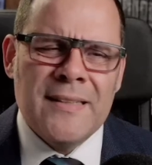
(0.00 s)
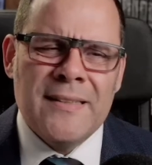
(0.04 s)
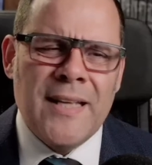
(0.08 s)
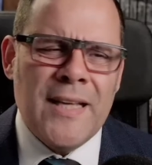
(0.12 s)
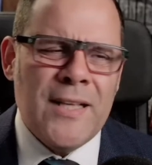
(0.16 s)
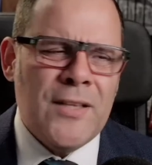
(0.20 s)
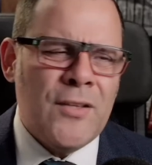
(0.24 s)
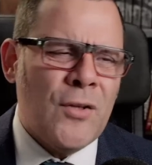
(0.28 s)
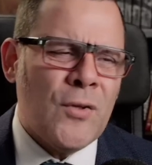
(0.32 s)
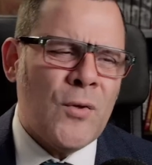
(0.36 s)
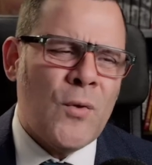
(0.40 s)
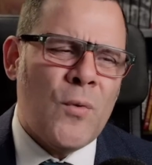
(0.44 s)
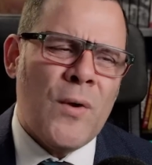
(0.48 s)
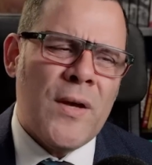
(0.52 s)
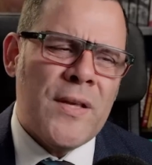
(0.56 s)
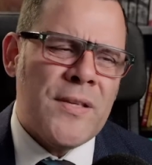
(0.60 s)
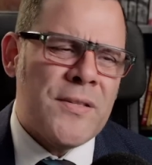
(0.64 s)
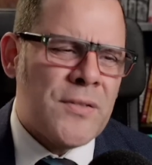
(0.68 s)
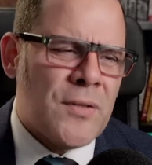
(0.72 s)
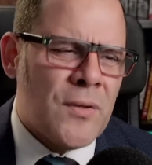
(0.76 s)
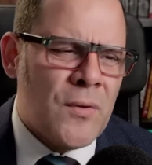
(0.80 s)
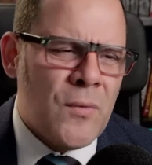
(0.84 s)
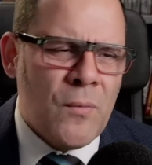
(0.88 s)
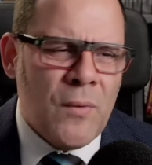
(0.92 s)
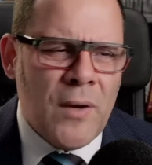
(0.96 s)
They don't
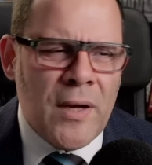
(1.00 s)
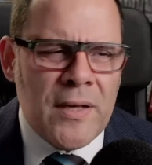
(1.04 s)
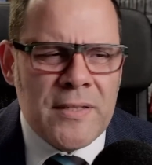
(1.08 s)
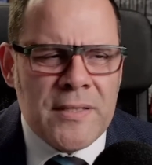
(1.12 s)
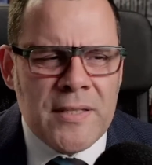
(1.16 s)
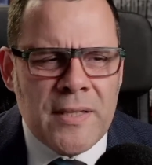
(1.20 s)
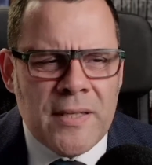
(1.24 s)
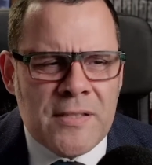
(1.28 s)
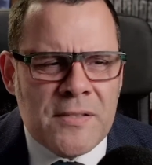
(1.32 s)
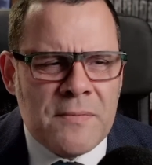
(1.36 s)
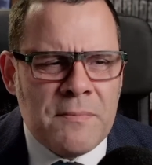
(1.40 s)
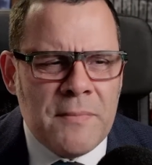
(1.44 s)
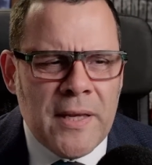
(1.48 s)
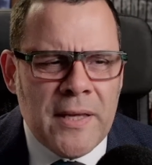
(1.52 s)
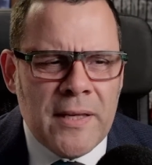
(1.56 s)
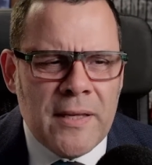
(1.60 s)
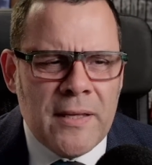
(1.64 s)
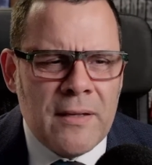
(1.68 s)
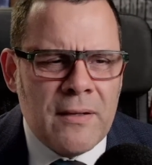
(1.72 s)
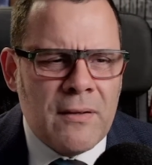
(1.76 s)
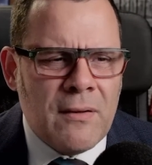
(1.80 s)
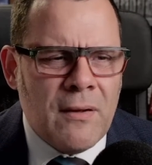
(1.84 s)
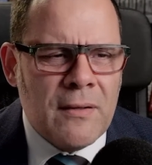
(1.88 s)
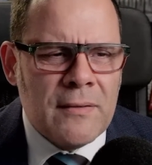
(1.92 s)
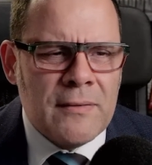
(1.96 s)
question why she is
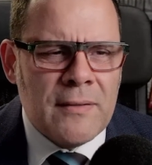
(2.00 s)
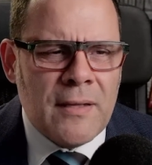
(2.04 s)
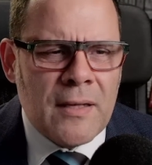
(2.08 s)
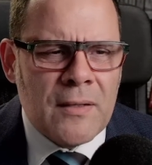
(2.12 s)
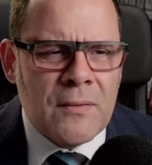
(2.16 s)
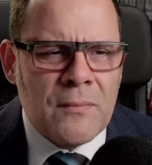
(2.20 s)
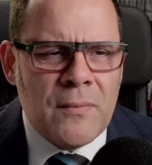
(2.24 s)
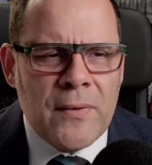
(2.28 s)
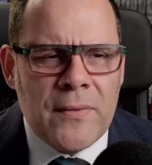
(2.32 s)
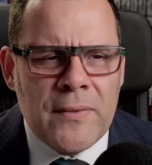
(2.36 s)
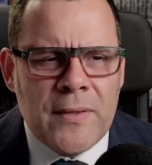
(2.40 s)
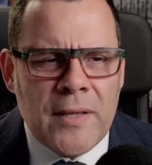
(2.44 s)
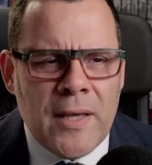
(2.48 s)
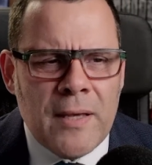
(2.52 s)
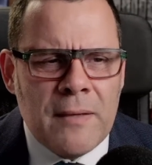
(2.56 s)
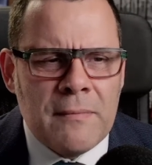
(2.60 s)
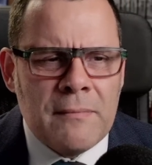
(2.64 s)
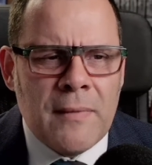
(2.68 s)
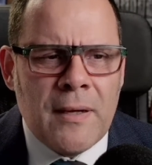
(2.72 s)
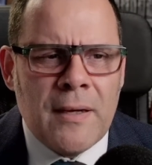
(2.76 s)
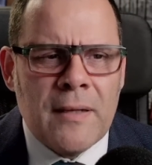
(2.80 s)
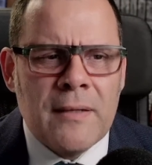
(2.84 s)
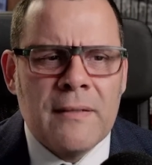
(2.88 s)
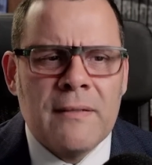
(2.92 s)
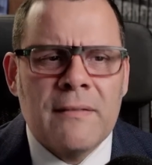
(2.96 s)
making contact with
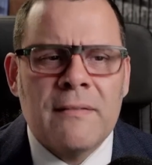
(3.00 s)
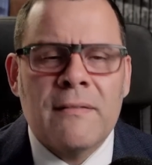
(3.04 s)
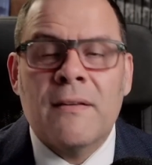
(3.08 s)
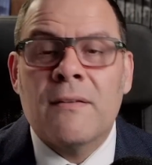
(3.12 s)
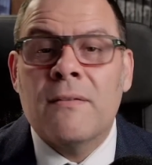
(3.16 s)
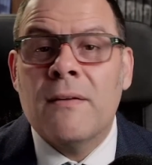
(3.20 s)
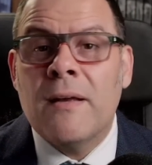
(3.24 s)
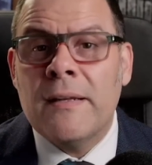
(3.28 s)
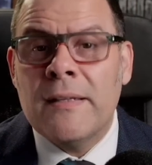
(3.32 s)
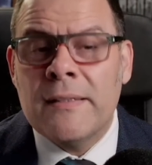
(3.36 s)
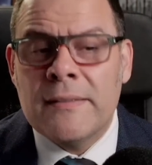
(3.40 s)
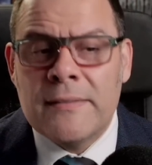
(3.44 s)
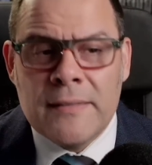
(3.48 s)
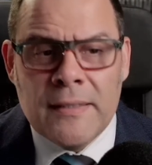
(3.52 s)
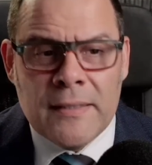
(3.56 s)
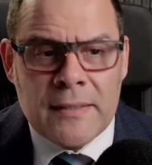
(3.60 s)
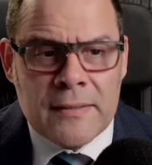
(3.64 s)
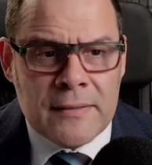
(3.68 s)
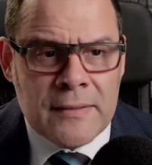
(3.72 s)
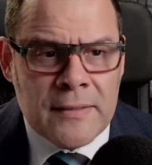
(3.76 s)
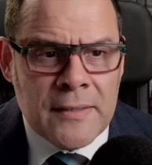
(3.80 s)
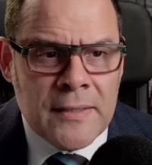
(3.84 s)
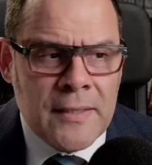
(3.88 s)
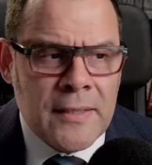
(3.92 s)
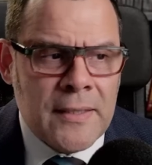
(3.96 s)
them, and it's
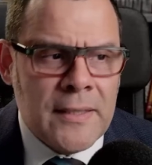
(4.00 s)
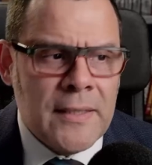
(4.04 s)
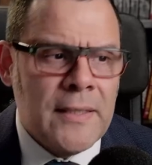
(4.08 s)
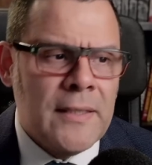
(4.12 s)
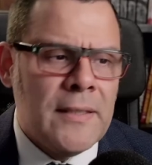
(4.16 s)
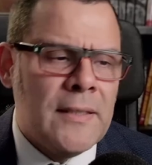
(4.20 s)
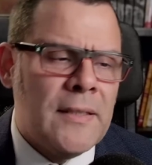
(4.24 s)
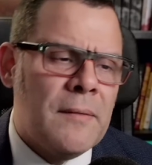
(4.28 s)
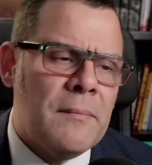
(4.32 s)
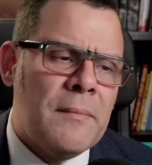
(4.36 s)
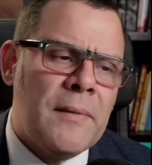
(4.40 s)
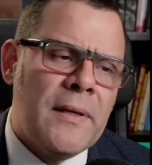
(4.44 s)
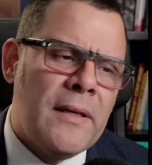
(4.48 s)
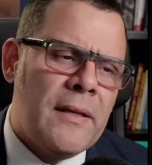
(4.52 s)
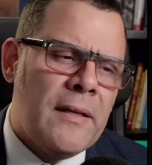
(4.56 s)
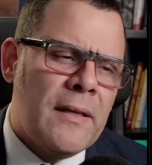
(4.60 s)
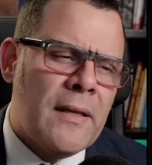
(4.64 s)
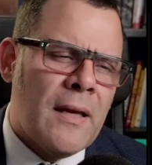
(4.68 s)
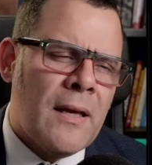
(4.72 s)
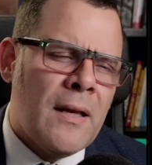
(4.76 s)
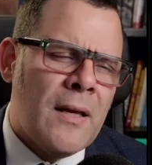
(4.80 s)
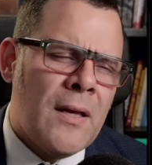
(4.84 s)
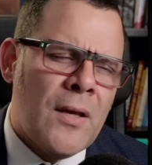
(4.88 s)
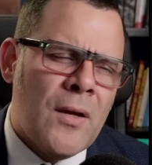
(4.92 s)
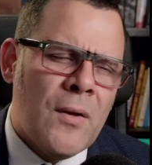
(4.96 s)
credited in the
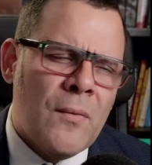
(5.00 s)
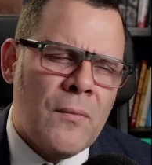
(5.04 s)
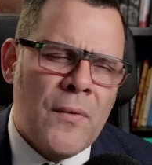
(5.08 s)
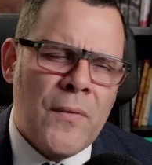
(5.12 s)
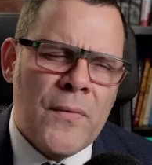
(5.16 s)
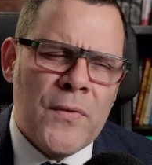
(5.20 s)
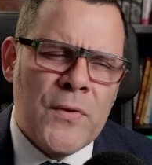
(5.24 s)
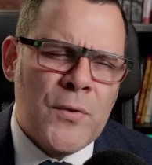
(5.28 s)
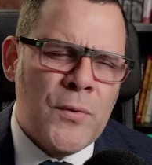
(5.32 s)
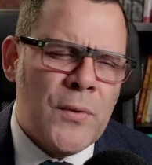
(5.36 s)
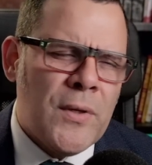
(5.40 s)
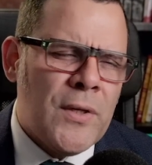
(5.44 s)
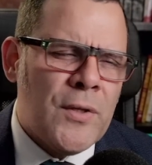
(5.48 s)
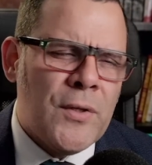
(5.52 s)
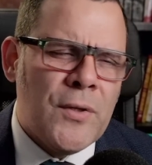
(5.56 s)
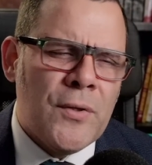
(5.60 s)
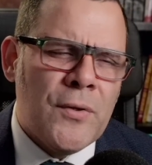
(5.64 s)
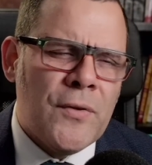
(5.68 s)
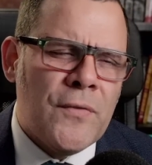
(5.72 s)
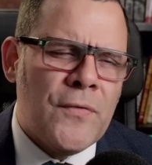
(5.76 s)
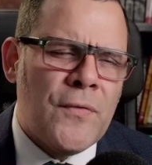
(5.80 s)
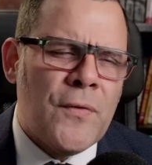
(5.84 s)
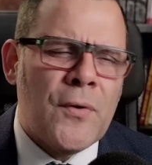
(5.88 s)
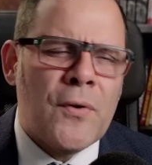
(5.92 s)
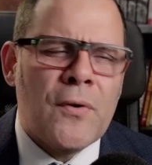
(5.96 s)
media with doing
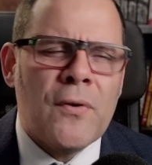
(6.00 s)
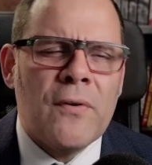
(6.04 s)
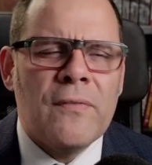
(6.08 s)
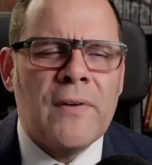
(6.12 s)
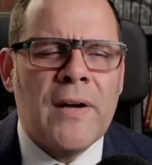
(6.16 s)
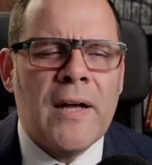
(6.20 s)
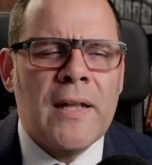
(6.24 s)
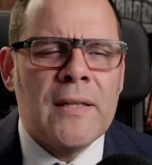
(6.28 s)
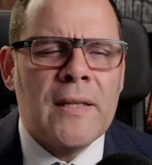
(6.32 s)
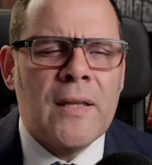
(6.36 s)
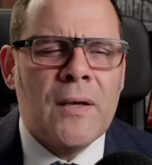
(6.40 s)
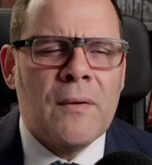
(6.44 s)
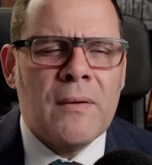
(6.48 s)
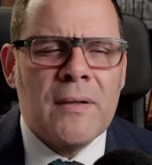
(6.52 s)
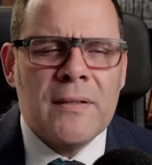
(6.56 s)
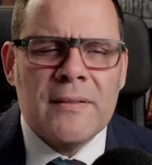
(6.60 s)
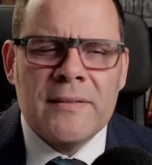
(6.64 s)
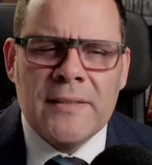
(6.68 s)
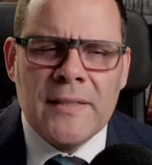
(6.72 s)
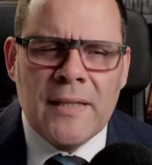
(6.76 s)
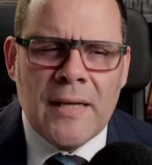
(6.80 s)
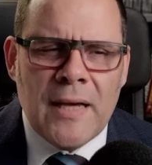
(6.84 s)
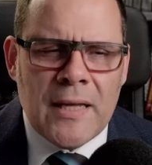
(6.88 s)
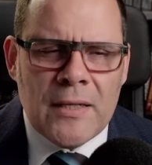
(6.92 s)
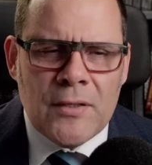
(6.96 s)
good for Uvalde when
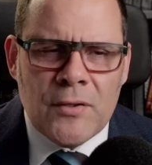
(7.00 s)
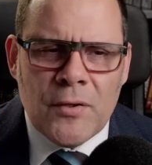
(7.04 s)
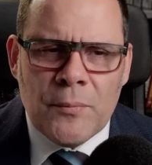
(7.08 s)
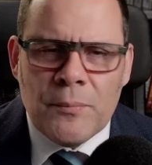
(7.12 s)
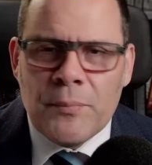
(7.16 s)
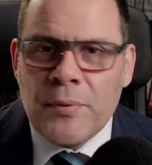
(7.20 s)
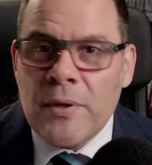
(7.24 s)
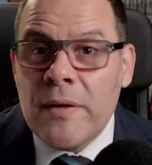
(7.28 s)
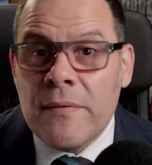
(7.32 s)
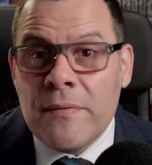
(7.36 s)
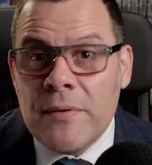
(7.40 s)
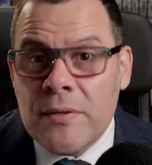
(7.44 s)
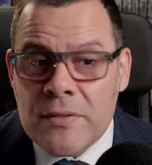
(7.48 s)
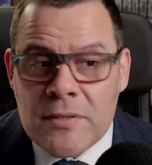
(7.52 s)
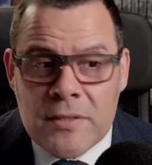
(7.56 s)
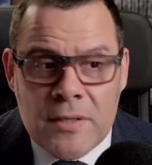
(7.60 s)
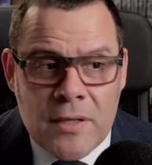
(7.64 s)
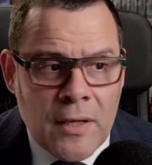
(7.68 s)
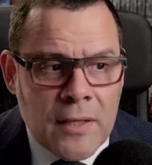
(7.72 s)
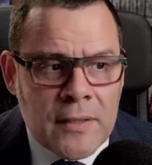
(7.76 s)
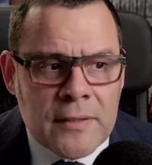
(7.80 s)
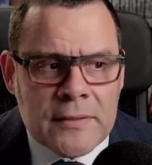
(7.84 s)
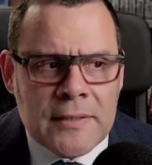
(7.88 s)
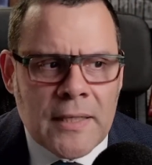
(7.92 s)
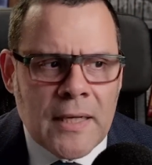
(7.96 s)
she had no previous
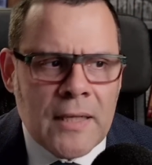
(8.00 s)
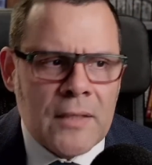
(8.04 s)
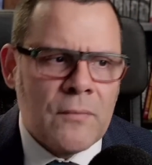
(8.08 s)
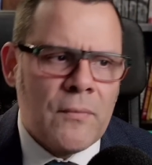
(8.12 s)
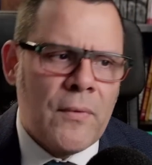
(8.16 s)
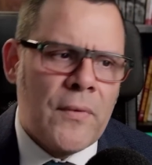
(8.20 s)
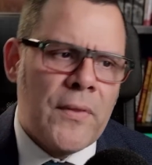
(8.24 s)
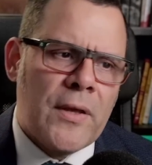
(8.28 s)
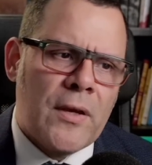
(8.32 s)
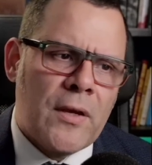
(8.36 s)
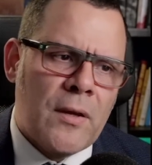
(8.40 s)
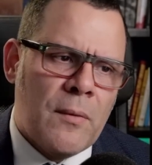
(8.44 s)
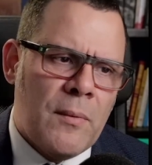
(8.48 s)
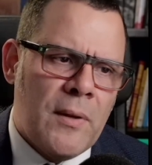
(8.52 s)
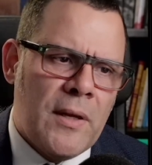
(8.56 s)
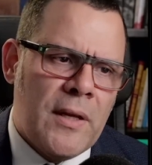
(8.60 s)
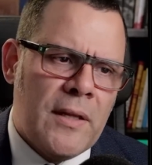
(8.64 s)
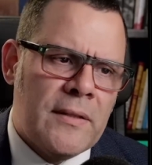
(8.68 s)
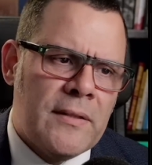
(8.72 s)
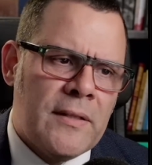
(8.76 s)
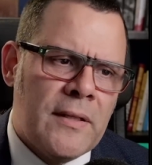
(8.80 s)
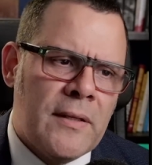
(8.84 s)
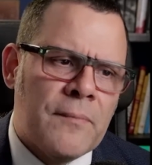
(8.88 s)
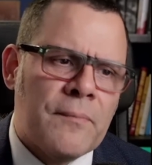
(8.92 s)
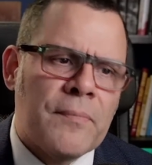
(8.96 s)
contact with the
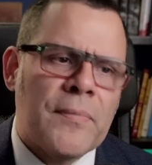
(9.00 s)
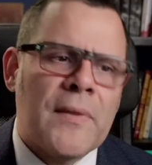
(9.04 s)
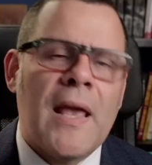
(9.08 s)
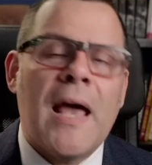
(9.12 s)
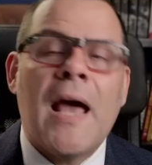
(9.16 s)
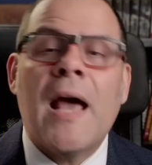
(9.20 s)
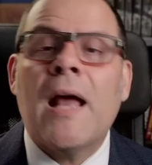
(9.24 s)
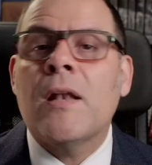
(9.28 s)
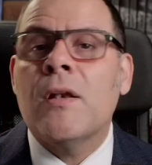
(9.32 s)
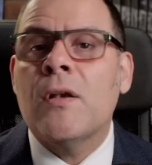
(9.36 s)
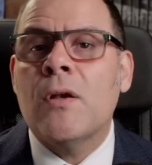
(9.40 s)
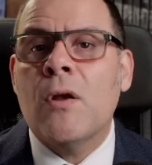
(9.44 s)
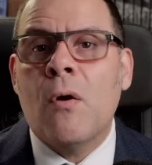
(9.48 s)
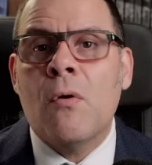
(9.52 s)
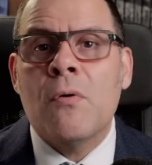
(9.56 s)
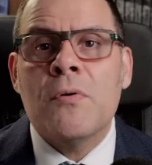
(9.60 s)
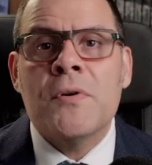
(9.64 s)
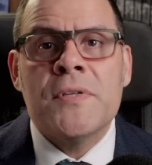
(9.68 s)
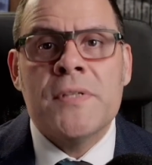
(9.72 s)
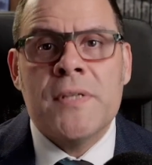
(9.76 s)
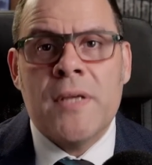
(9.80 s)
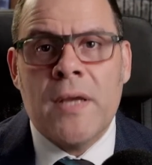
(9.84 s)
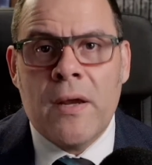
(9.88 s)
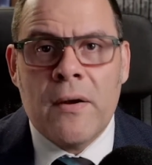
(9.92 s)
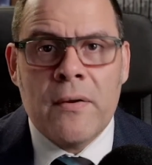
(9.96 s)
community and no
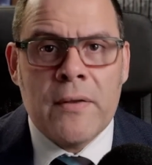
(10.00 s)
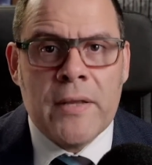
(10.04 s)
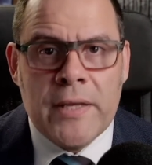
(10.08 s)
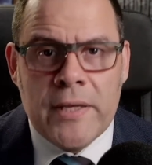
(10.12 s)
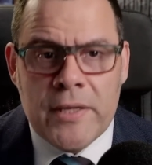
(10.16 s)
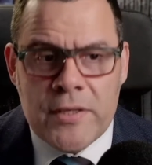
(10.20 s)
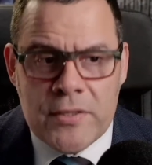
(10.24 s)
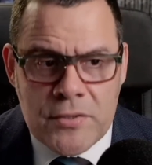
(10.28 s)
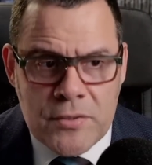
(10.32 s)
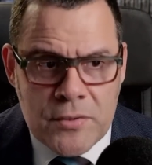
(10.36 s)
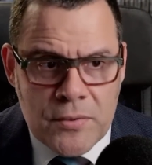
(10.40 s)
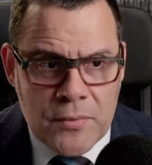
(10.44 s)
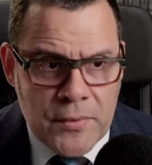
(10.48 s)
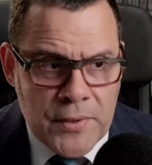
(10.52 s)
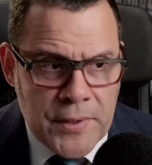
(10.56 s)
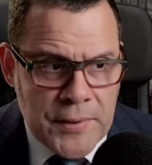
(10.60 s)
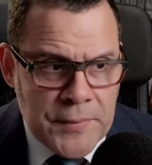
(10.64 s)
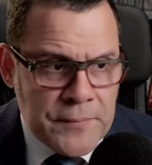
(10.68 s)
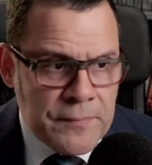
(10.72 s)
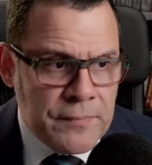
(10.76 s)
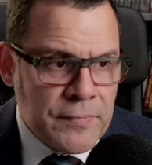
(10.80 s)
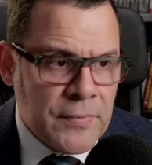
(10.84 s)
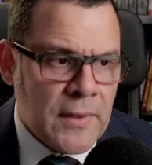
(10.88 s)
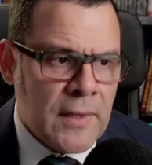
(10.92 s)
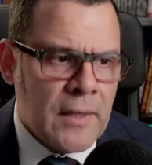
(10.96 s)
shared
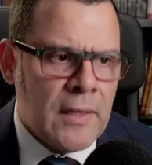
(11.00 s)
history.